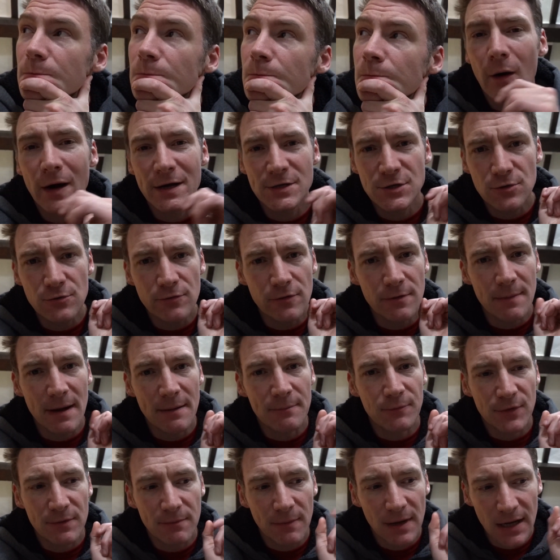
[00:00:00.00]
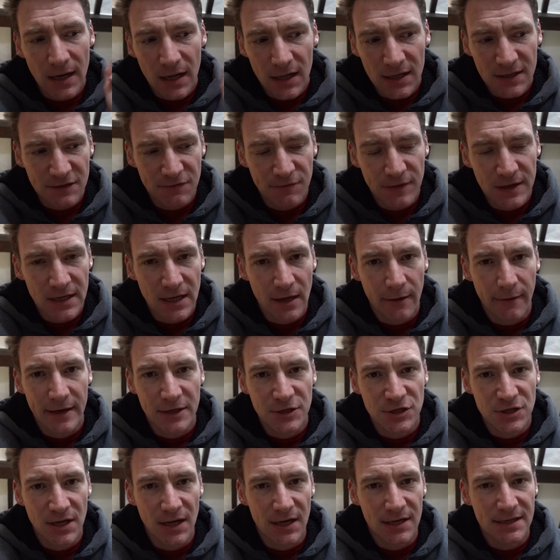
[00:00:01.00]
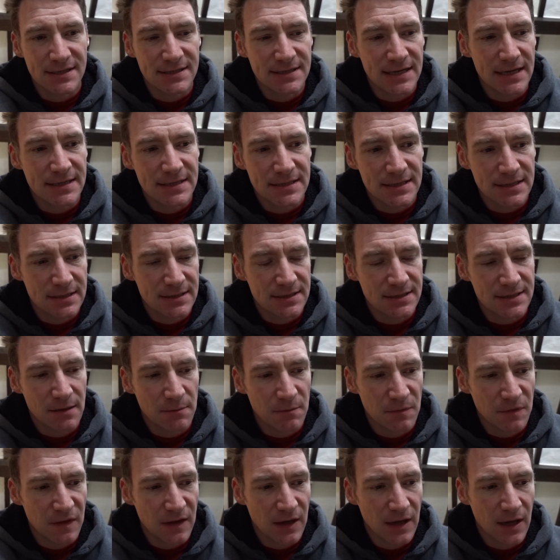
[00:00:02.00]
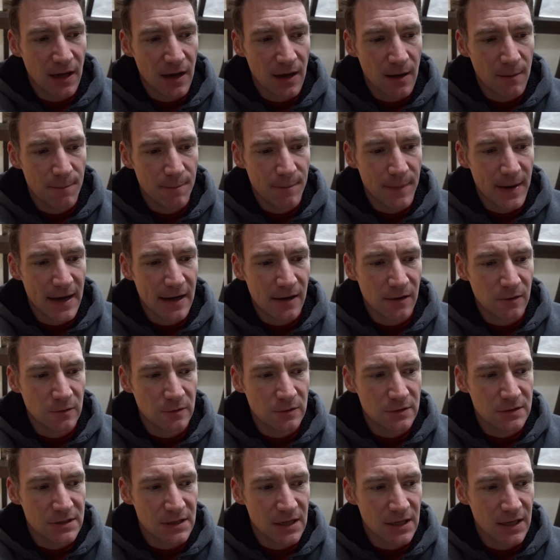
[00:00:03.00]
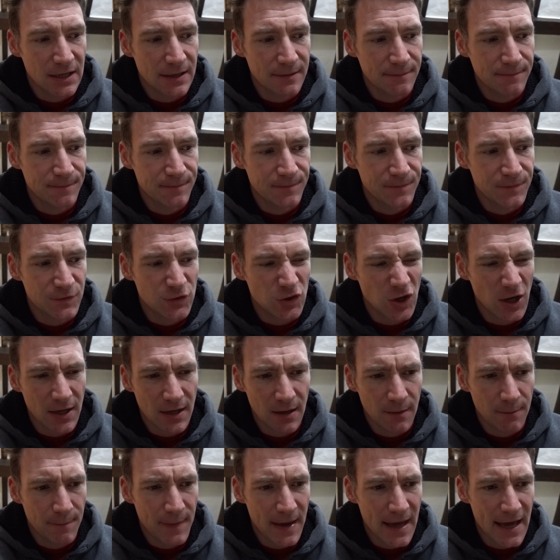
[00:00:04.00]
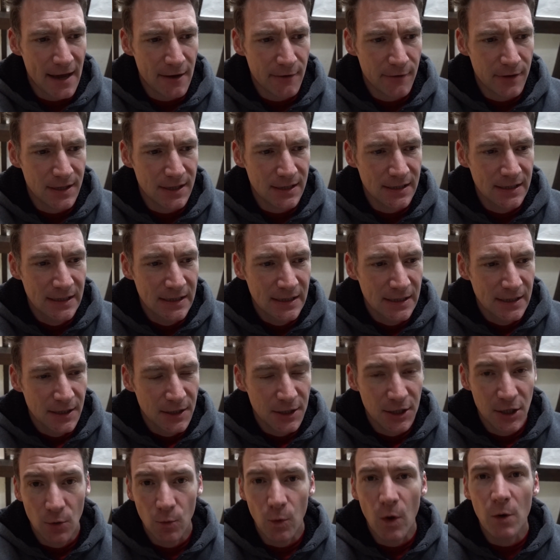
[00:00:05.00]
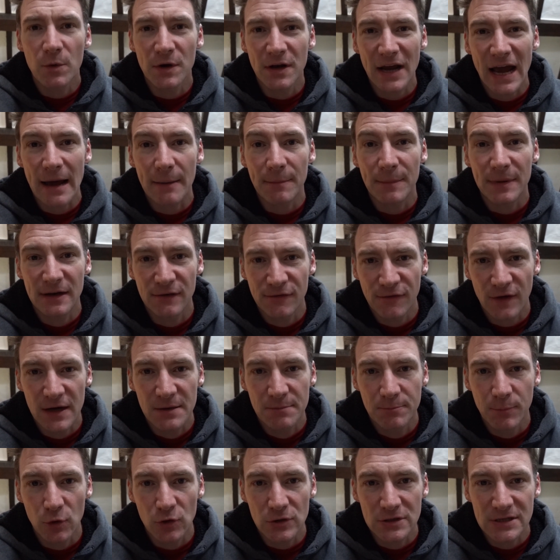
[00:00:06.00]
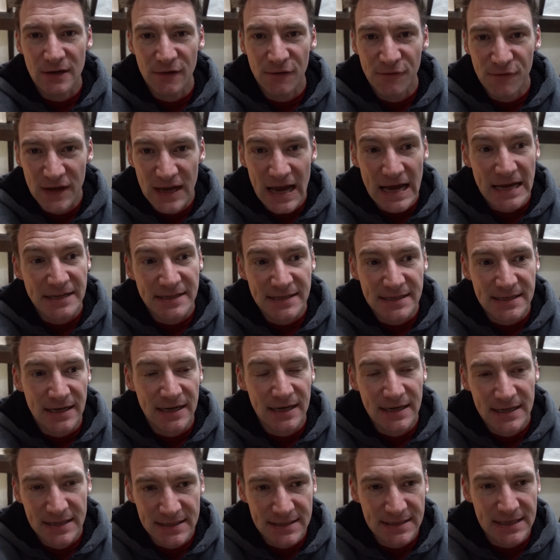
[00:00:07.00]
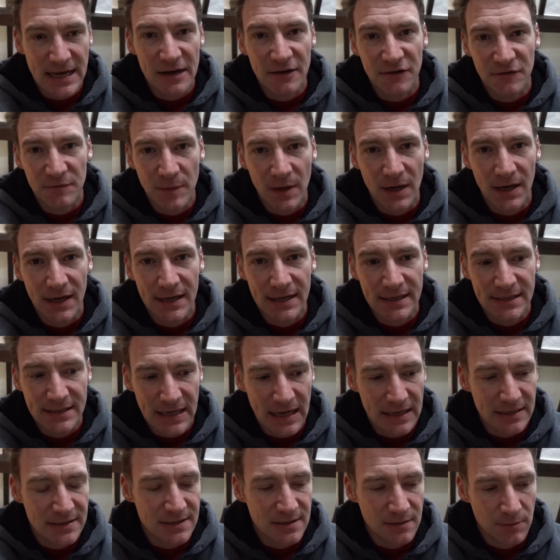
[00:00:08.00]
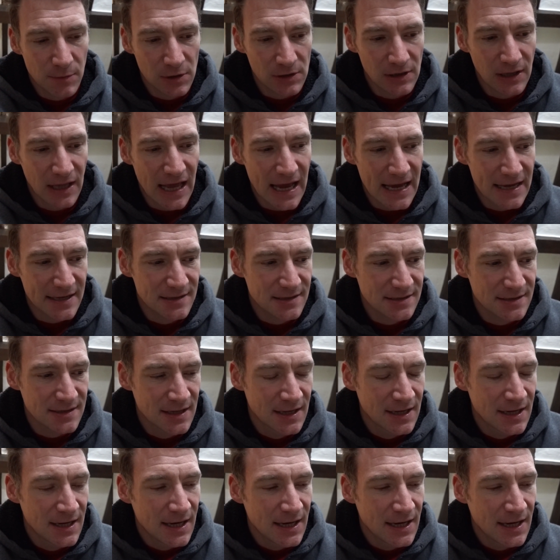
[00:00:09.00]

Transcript: I do remember in my last video, actually, I said something about um, trying to compare, a, you know, what would happen if I bought a Fiesta instead of my Tesla Model S.